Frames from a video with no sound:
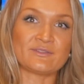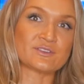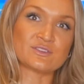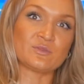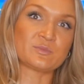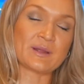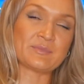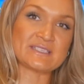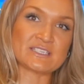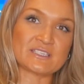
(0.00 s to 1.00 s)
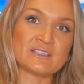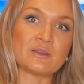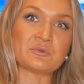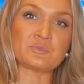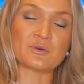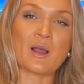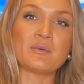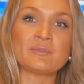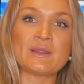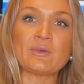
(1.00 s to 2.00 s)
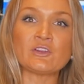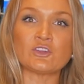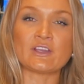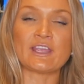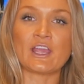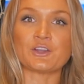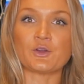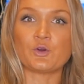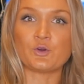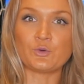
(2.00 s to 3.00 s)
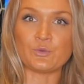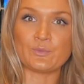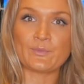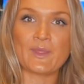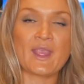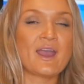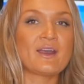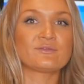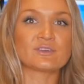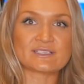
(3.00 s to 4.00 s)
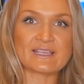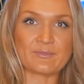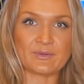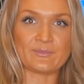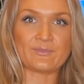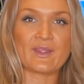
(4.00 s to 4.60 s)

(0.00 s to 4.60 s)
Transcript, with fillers: there's no preposition, they would probably be looking at a who. For example,